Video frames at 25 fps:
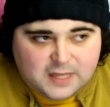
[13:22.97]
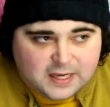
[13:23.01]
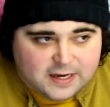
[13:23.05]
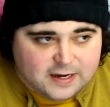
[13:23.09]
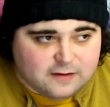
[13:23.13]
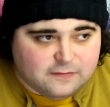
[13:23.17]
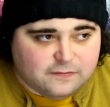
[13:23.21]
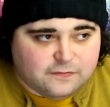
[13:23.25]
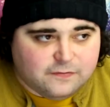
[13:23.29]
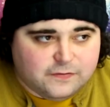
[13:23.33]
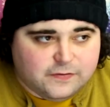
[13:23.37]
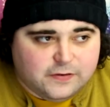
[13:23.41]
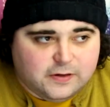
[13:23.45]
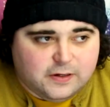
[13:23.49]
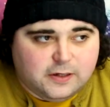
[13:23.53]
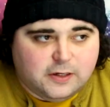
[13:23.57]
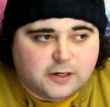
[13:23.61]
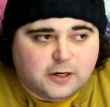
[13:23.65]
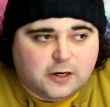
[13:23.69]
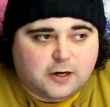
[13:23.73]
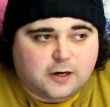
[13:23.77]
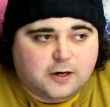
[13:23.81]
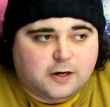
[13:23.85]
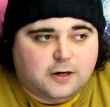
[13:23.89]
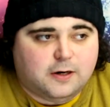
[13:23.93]
If
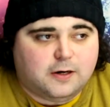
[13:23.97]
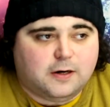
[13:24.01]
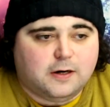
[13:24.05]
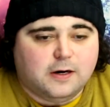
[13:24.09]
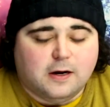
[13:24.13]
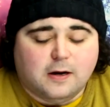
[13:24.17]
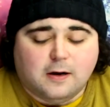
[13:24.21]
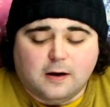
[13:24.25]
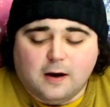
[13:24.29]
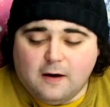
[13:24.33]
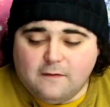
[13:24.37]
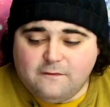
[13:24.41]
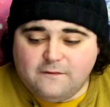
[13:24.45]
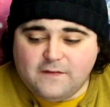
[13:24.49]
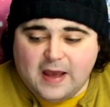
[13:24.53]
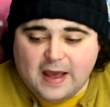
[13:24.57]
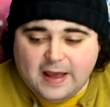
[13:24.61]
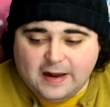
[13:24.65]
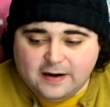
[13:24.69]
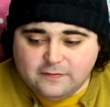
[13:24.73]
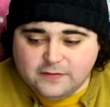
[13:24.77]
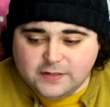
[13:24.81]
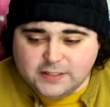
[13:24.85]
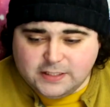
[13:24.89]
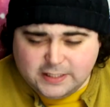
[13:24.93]
you're a
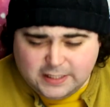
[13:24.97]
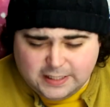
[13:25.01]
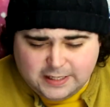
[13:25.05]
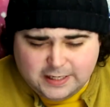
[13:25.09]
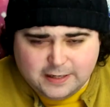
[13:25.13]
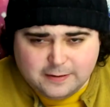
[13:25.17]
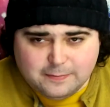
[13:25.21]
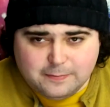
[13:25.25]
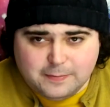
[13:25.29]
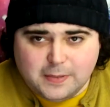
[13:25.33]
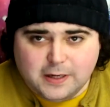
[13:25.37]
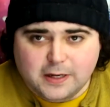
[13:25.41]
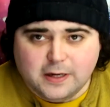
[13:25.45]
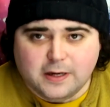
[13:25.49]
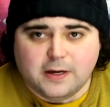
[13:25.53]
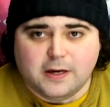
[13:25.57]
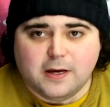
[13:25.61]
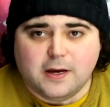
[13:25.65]
fan of a team